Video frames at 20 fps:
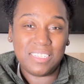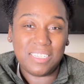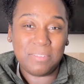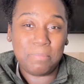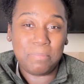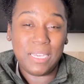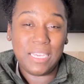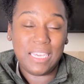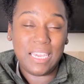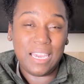
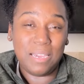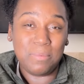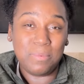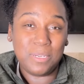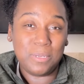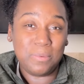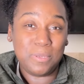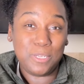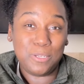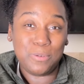But yeah, I'm going
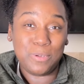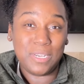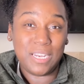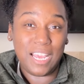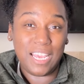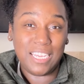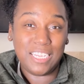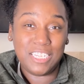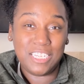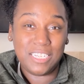to be doing
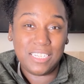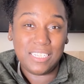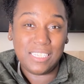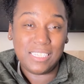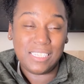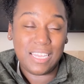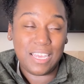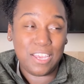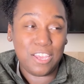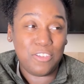Aisha and
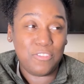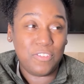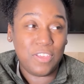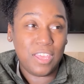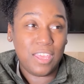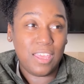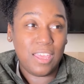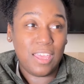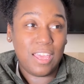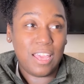Steph.
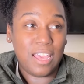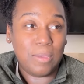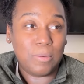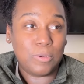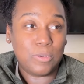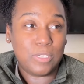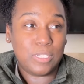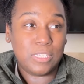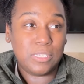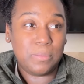I'm
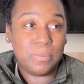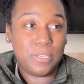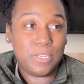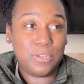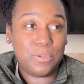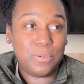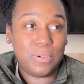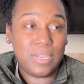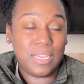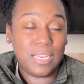going to be
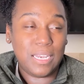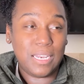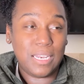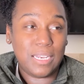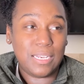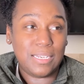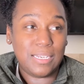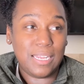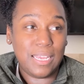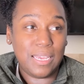
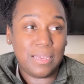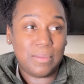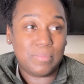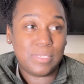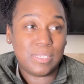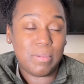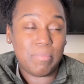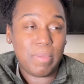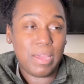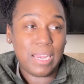doing, damn,
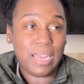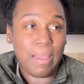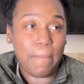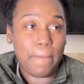somebody I